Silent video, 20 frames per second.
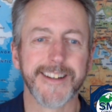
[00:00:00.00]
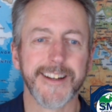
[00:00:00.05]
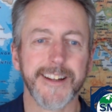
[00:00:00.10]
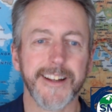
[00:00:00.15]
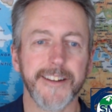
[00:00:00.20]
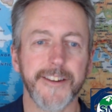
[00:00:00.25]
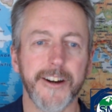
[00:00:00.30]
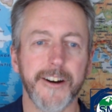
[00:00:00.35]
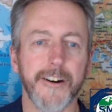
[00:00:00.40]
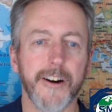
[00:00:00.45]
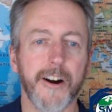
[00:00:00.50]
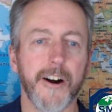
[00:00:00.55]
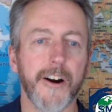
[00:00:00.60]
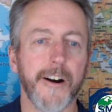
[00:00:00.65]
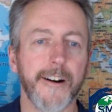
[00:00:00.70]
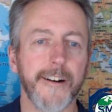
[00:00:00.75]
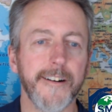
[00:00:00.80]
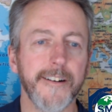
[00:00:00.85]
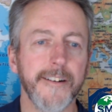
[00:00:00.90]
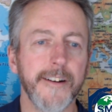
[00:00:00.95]
there
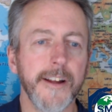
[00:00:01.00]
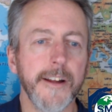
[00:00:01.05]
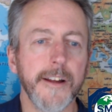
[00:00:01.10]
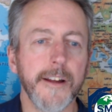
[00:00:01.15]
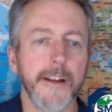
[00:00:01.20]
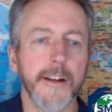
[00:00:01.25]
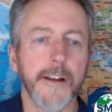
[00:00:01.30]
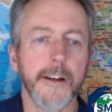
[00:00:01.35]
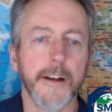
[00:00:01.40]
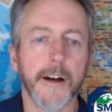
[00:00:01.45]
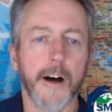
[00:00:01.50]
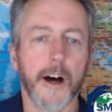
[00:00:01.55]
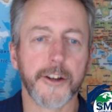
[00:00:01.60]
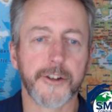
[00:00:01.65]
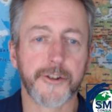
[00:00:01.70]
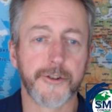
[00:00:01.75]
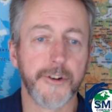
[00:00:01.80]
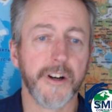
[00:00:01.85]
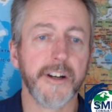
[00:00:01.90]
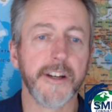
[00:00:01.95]
are
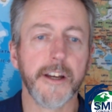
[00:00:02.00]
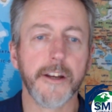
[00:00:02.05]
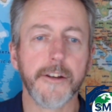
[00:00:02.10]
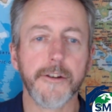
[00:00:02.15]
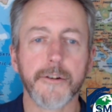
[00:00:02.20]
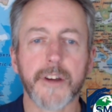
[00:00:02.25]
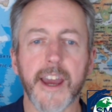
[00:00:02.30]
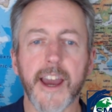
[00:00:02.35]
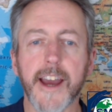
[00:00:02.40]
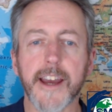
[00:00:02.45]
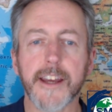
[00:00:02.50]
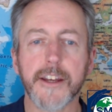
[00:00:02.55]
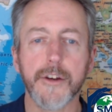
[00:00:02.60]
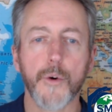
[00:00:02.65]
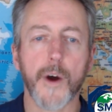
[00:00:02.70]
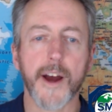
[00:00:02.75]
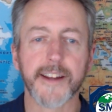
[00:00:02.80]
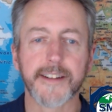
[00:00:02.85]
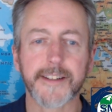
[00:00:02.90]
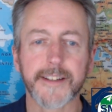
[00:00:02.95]
Australia, UK,
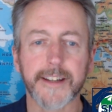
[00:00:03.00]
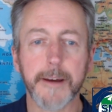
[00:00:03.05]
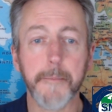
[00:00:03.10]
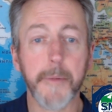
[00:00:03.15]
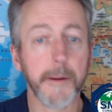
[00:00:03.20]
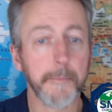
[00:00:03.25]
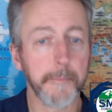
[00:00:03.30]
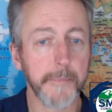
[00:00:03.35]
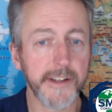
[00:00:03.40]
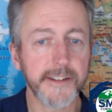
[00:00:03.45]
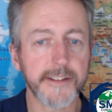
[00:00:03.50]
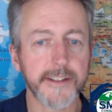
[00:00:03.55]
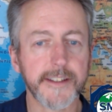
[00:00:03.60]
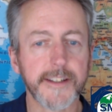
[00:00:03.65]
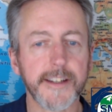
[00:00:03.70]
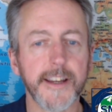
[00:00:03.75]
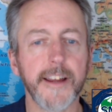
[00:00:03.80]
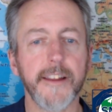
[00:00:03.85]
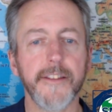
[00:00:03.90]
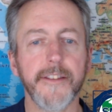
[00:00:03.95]
US
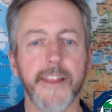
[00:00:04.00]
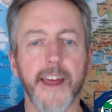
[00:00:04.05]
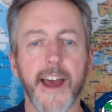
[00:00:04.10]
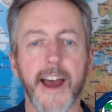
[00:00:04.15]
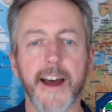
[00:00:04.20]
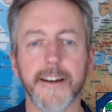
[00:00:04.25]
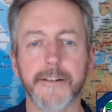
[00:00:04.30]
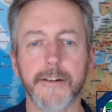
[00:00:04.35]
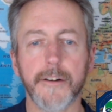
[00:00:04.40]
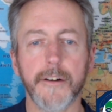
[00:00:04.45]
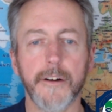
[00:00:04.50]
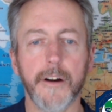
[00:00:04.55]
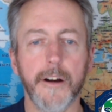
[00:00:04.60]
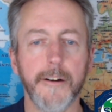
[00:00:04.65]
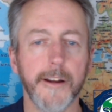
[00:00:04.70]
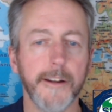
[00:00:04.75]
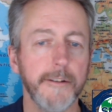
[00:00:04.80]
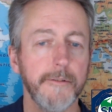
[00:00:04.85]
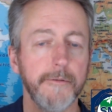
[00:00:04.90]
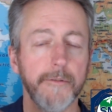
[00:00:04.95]
commitments that
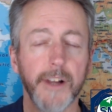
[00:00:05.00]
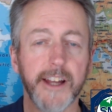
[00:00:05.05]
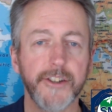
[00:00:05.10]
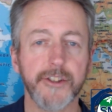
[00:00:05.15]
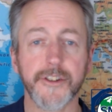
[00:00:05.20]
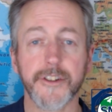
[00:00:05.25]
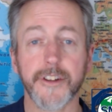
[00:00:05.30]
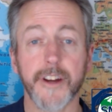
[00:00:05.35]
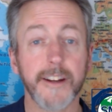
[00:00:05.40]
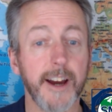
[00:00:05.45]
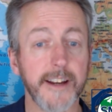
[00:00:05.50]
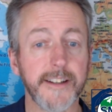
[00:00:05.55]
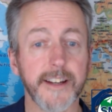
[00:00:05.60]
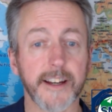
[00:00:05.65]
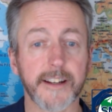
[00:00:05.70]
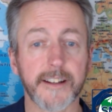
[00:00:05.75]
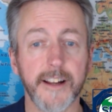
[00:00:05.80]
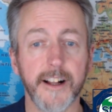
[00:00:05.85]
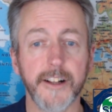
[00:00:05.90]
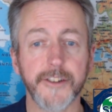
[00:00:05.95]
in relation to high
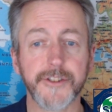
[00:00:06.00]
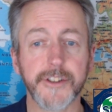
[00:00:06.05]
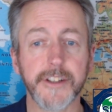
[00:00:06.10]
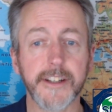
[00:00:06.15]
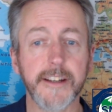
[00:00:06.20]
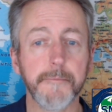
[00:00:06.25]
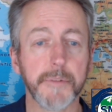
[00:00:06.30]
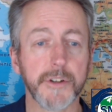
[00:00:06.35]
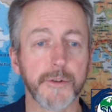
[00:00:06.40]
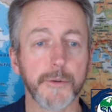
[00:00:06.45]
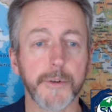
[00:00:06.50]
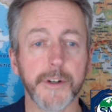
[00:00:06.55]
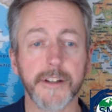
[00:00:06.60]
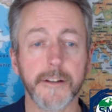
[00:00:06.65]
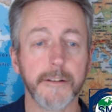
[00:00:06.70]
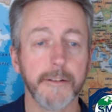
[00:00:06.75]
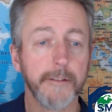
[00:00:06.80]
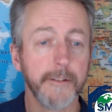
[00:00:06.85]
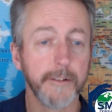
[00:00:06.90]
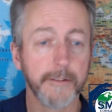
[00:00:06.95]
technology
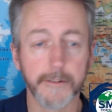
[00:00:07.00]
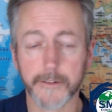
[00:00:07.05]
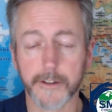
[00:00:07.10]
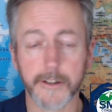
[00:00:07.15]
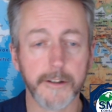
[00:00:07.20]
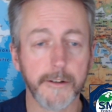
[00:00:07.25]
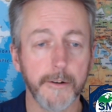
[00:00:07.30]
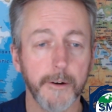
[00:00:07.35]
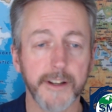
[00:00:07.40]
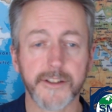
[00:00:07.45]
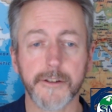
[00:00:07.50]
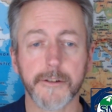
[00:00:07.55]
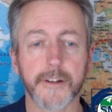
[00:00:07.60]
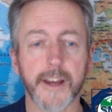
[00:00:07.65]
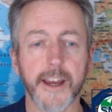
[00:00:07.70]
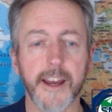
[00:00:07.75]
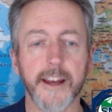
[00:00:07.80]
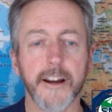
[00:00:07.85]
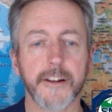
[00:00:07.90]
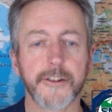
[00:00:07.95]
between the US, UK,
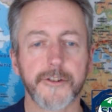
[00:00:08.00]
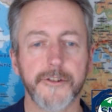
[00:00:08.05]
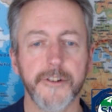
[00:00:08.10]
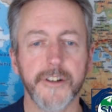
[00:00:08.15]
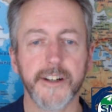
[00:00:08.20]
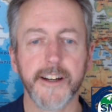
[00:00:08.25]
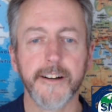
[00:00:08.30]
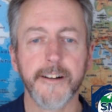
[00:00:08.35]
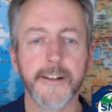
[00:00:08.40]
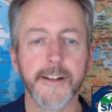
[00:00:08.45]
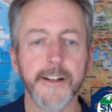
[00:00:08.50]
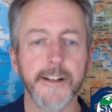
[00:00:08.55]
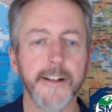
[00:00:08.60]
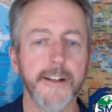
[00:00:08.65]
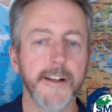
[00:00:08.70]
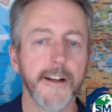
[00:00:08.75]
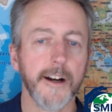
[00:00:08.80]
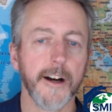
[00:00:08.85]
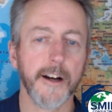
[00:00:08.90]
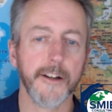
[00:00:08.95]
and Australia,
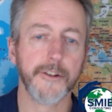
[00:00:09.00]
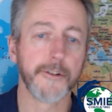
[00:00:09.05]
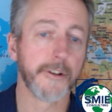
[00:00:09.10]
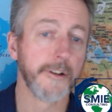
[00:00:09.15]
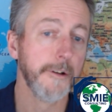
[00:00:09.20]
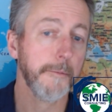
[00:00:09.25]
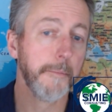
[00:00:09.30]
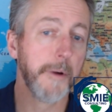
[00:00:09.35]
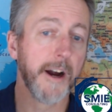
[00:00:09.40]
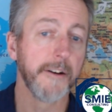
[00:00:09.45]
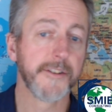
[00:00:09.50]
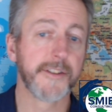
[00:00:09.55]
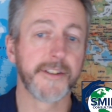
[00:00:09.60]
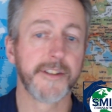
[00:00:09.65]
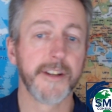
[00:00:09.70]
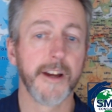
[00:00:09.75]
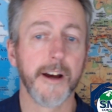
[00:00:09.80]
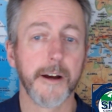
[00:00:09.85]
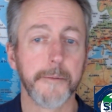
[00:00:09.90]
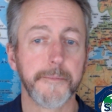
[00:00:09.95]
nuclear powered
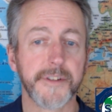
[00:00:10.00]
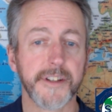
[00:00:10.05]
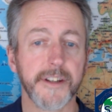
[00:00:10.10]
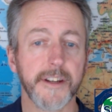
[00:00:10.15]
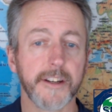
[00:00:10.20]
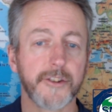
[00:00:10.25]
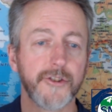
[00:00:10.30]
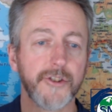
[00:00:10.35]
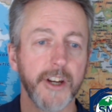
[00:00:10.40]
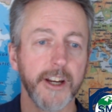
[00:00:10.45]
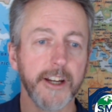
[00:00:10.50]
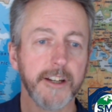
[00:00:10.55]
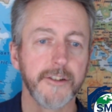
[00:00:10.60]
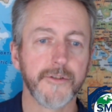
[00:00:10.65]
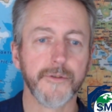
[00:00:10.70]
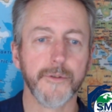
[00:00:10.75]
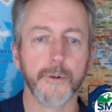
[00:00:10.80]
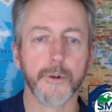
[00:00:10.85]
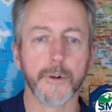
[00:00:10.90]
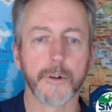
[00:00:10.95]
subs in exchange
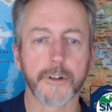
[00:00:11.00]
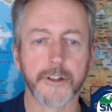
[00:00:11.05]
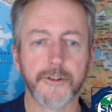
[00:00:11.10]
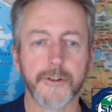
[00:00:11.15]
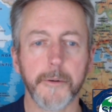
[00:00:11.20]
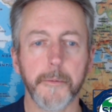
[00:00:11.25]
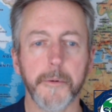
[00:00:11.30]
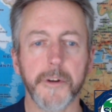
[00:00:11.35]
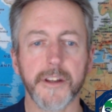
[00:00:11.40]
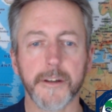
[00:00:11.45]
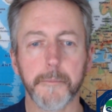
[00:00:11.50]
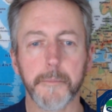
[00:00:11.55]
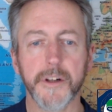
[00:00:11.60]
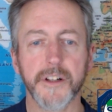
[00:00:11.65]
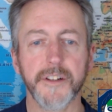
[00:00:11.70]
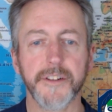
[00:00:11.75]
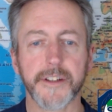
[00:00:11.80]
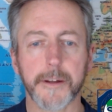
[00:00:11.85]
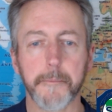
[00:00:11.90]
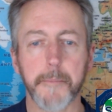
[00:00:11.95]
for contributing to
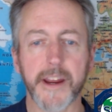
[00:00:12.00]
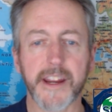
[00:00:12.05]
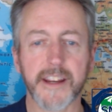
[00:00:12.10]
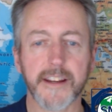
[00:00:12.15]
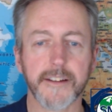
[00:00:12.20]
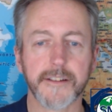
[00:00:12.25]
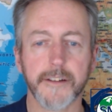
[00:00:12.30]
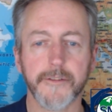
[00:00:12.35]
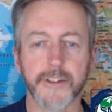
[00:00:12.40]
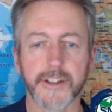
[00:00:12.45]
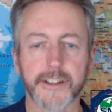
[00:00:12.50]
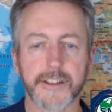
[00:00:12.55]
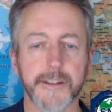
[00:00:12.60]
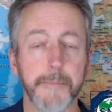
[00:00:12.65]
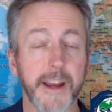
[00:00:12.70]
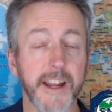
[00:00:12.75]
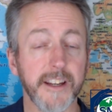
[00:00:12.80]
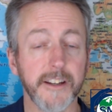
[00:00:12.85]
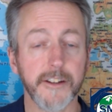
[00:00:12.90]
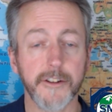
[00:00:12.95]
building and maintenance of an
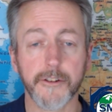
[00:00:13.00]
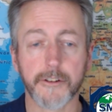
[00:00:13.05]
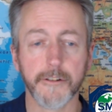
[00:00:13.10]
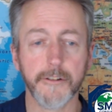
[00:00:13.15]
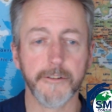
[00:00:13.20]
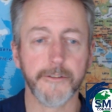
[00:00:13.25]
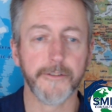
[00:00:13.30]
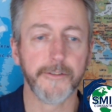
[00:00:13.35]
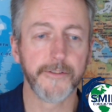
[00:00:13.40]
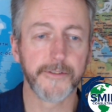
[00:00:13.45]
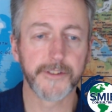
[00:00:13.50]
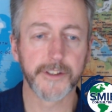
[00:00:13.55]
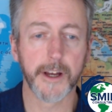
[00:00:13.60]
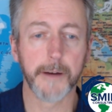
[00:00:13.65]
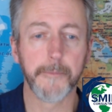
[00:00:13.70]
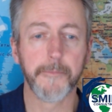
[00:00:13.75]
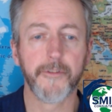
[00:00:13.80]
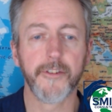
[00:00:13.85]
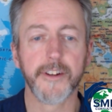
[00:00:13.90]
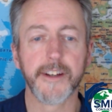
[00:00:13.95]
expanded nuclear
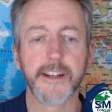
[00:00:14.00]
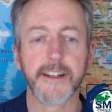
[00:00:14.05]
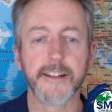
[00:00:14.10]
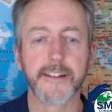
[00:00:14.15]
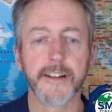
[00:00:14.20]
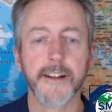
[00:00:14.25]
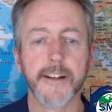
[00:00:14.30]
sub fleet.